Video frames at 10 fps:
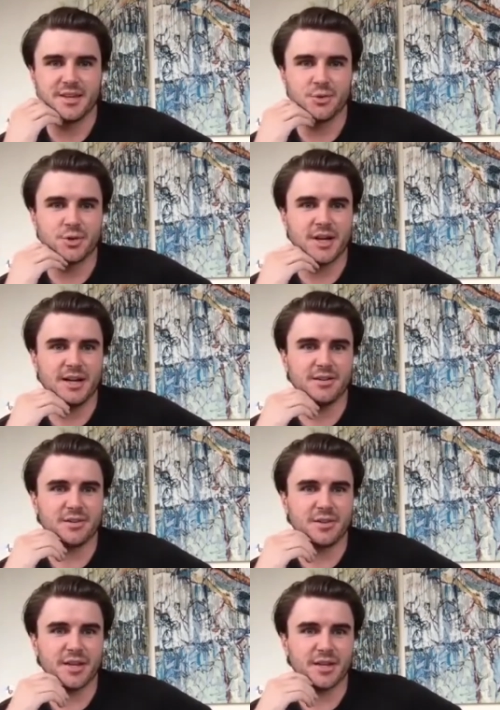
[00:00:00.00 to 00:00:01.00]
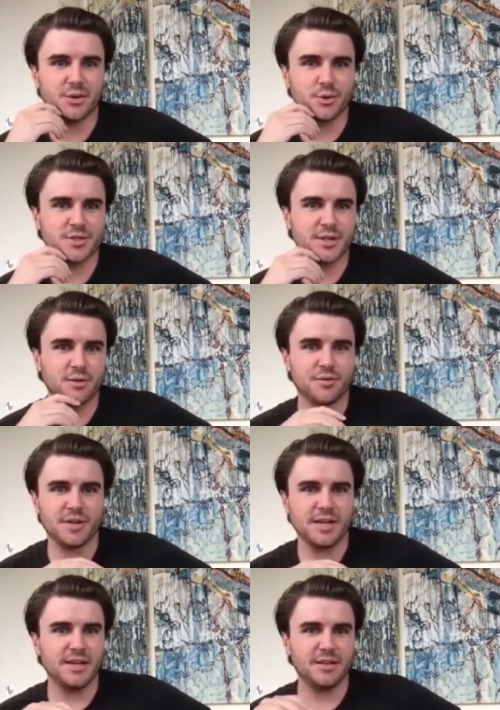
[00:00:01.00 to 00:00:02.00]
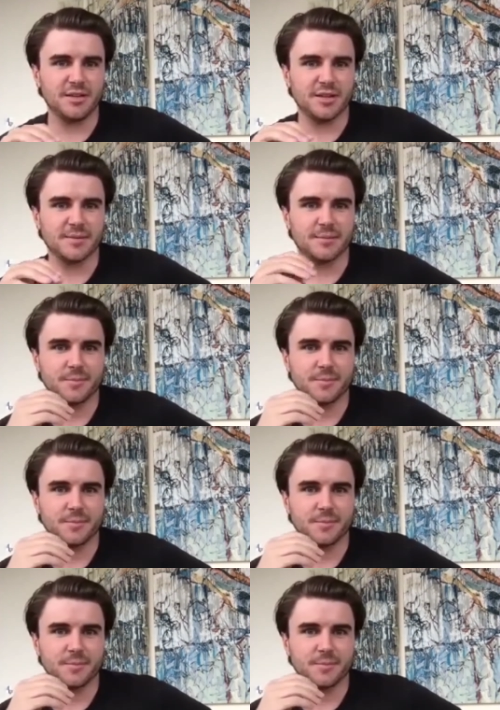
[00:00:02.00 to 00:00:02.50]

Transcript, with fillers: You can't think yourself anything.